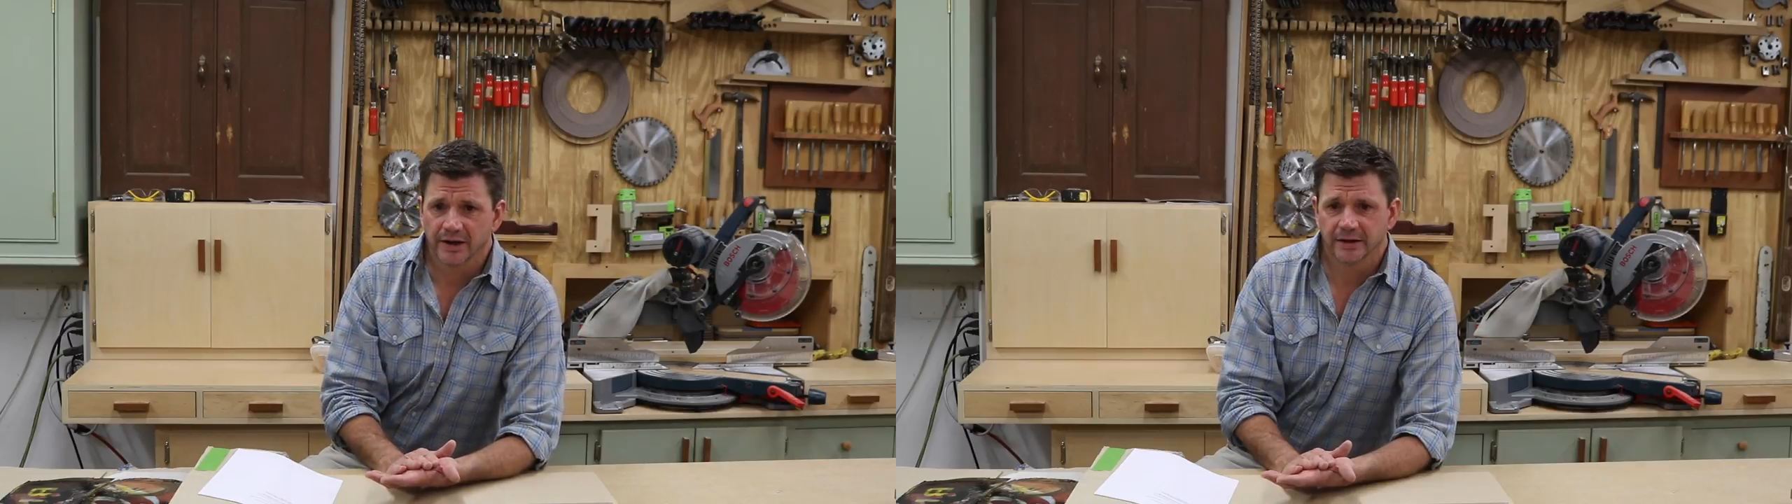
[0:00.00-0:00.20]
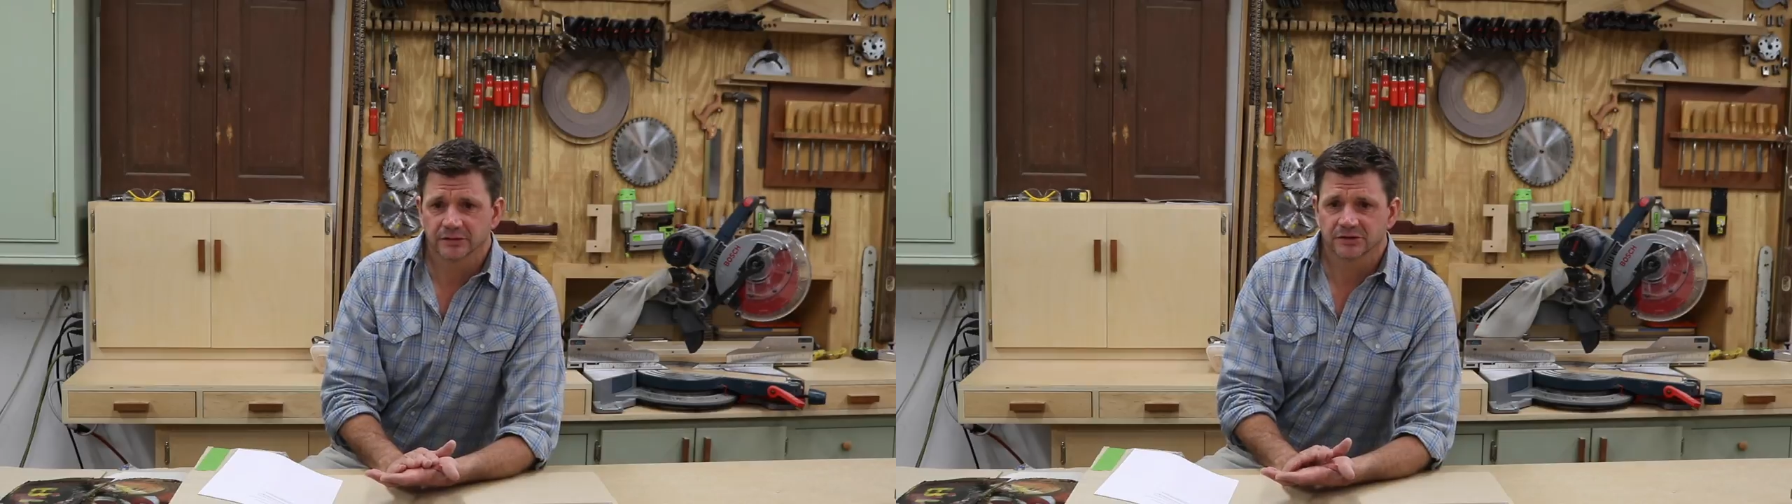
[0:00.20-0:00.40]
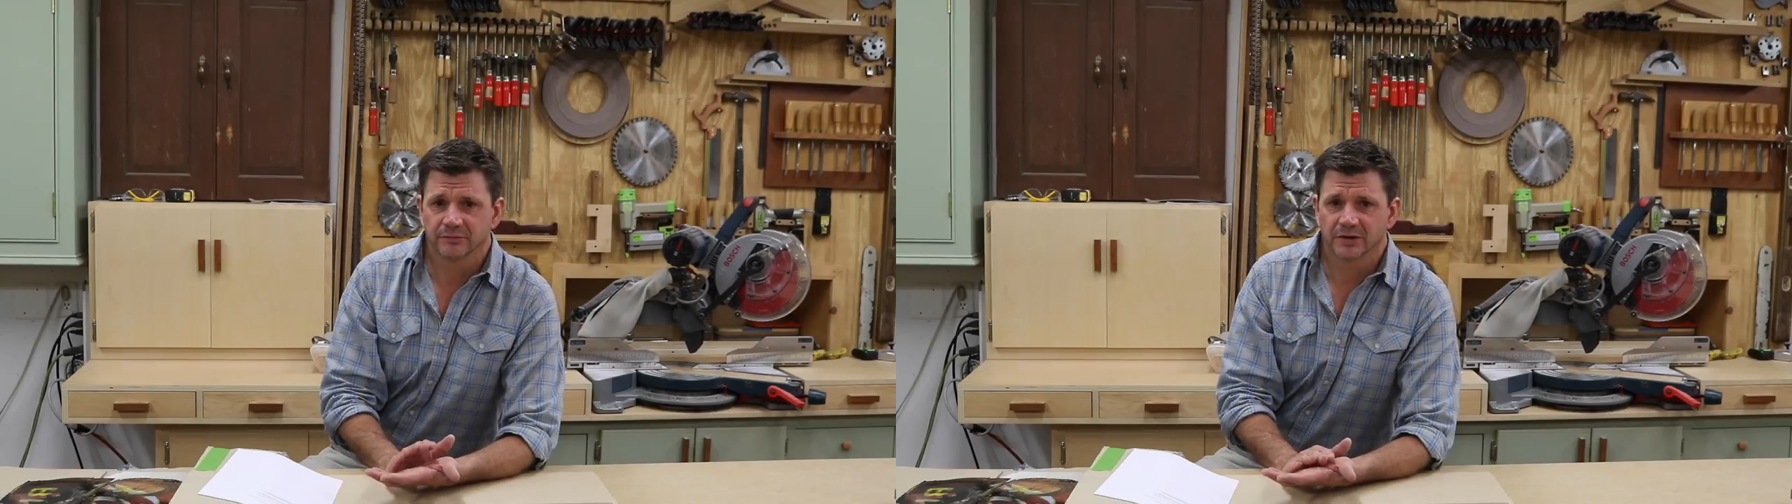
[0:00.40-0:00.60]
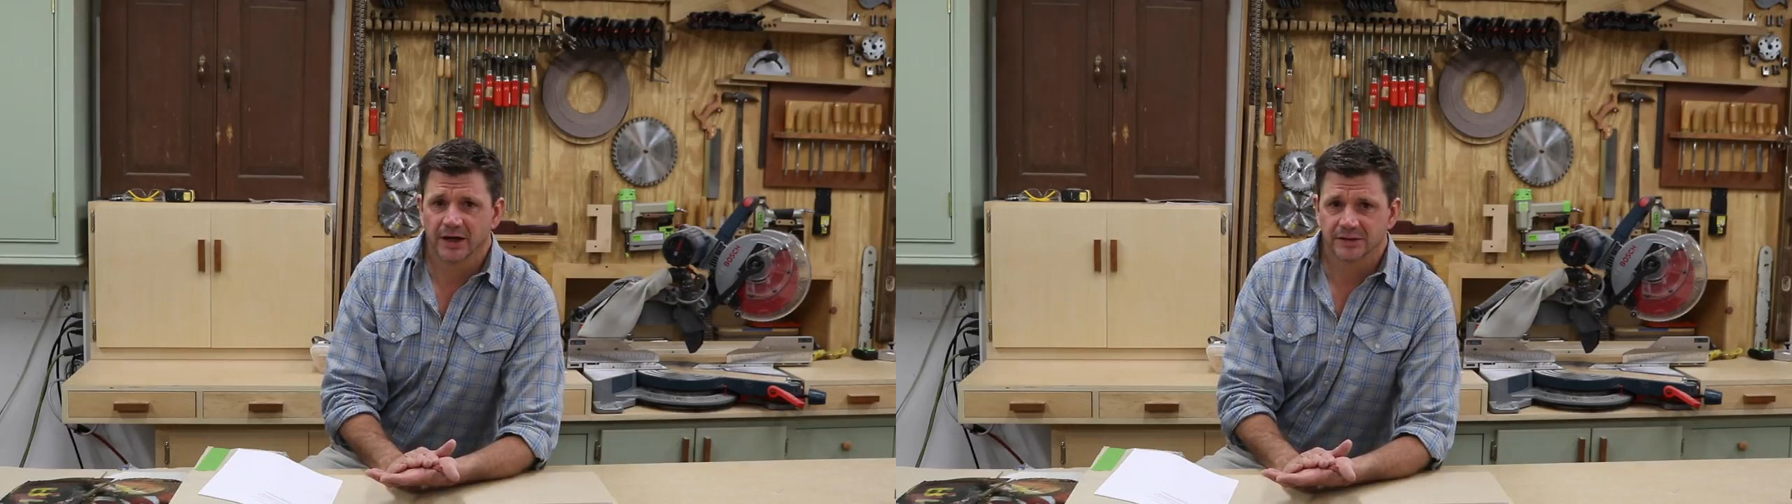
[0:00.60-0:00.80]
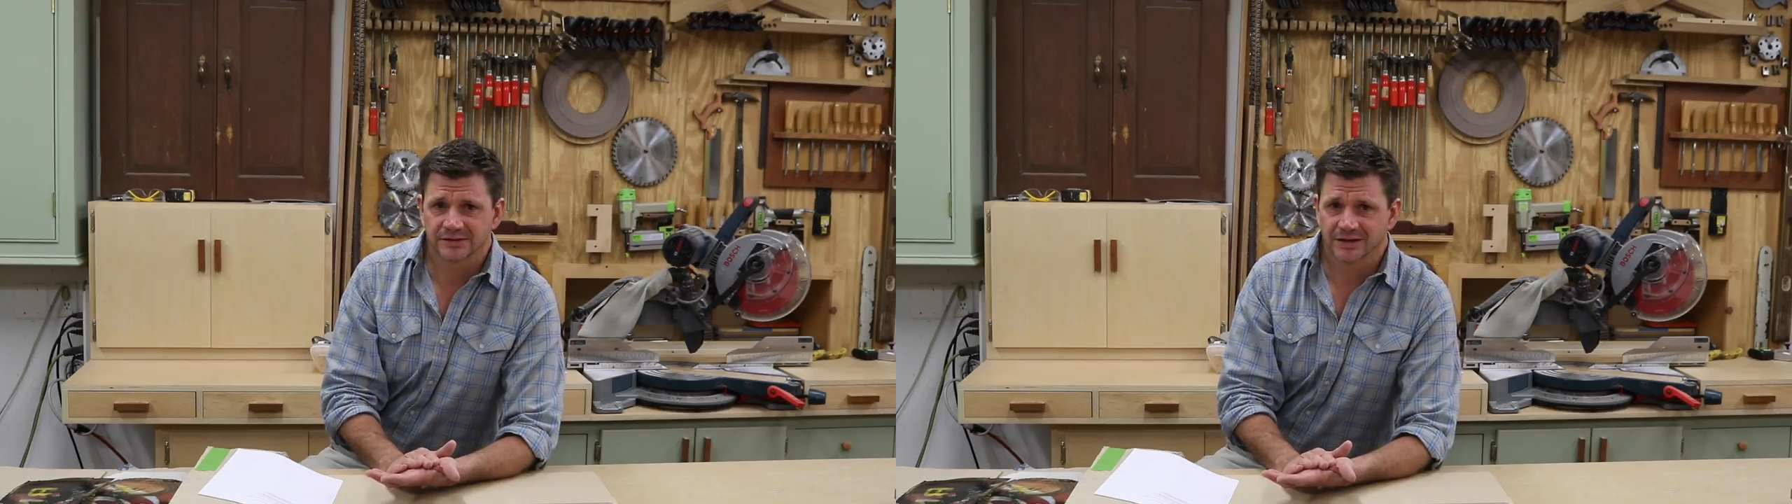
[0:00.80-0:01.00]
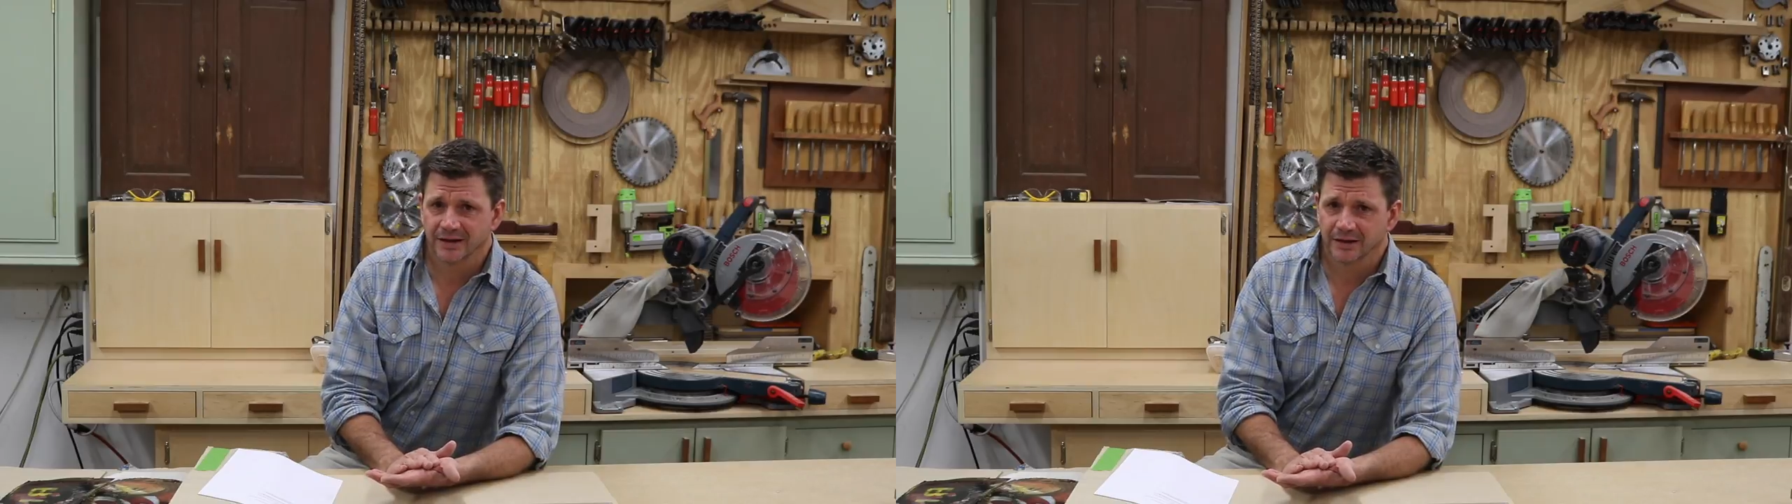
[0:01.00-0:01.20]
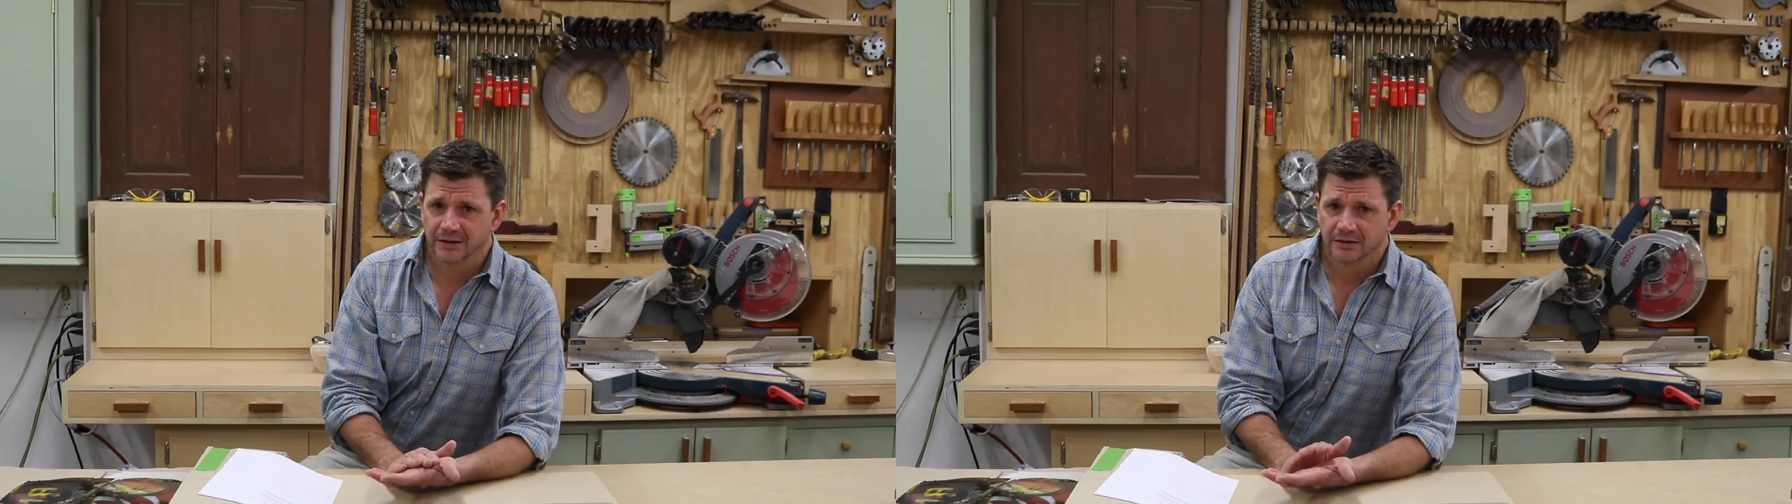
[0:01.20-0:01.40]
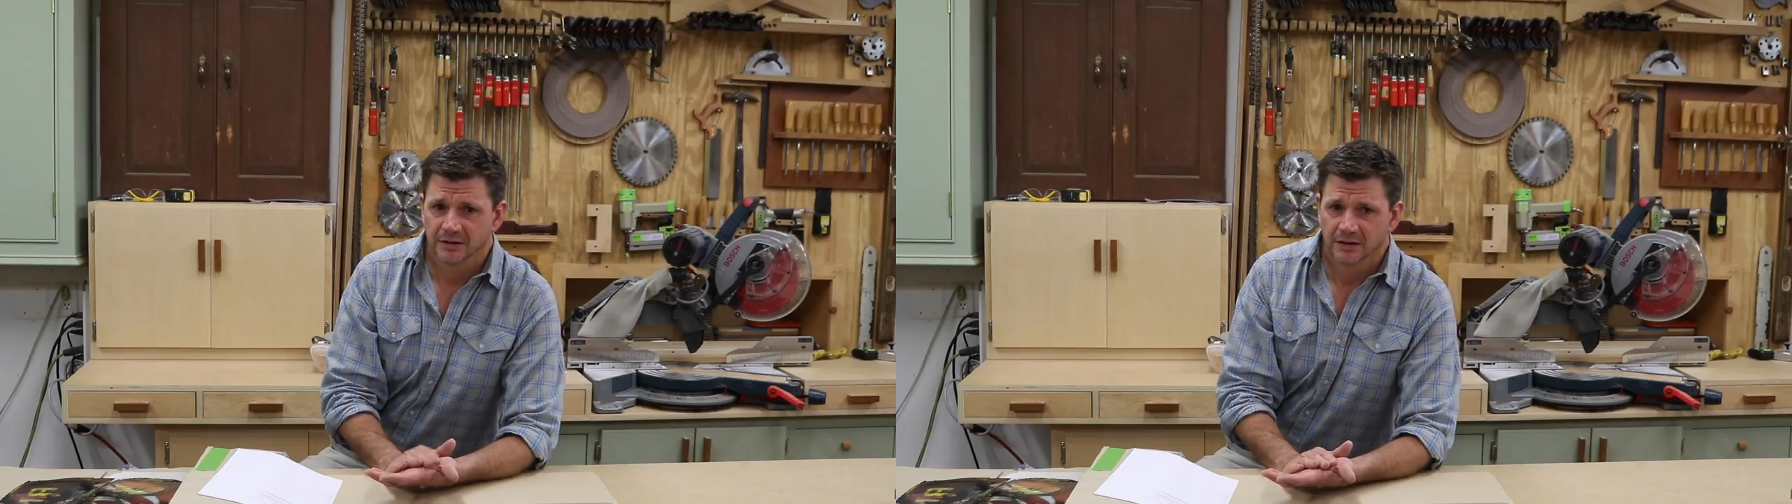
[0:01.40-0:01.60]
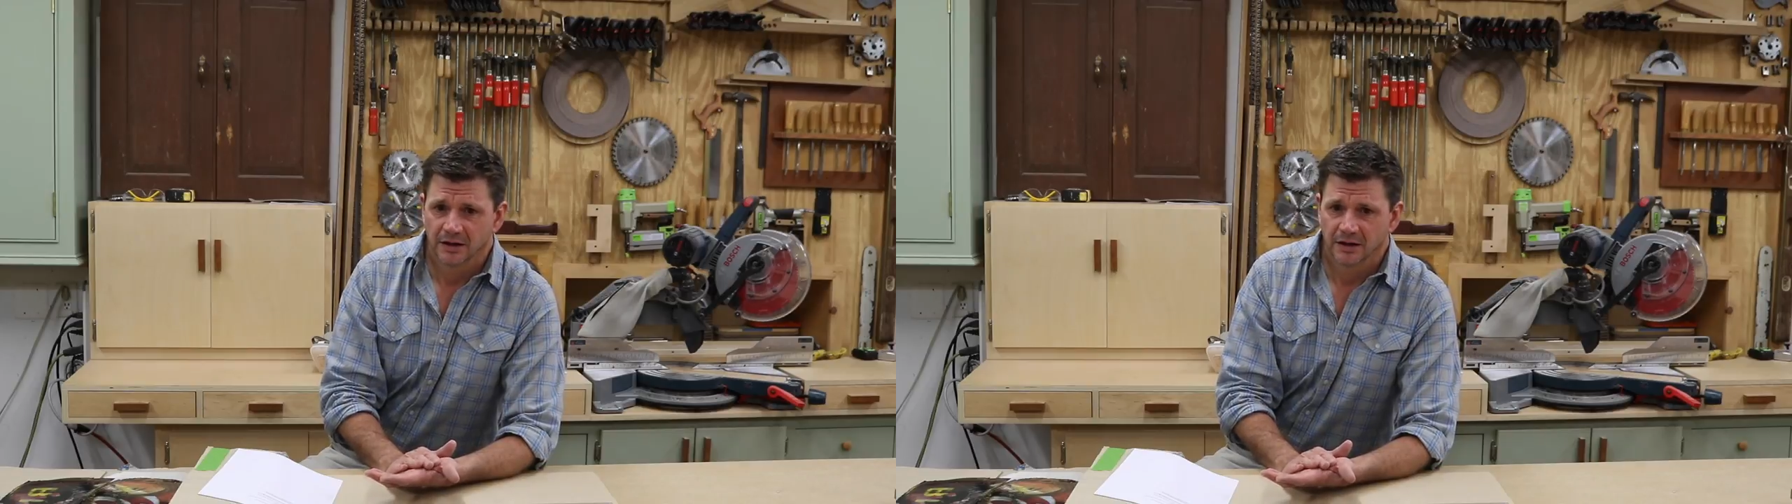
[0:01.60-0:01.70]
and some guys say